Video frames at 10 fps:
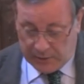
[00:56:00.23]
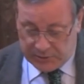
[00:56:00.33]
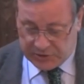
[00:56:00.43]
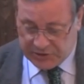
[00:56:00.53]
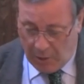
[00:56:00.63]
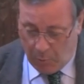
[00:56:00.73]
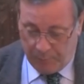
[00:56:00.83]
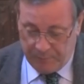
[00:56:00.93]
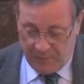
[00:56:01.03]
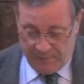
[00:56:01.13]

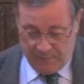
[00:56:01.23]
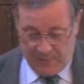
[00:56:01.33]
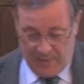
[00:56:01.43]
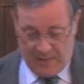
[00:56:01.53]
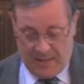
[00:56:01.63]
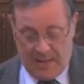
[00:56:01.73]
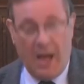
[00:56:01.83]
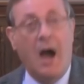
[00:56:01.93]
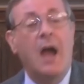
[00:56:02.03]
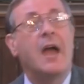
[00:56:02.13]
So,
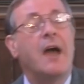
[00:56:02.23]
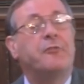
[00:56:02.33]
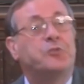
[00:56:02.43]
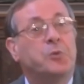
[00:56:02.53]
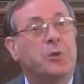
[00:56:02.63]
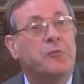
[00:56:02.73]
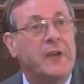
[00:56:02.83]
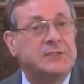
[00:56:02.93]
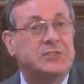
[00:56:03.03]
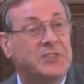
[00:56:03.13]
I have to
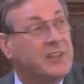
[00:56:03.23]
confess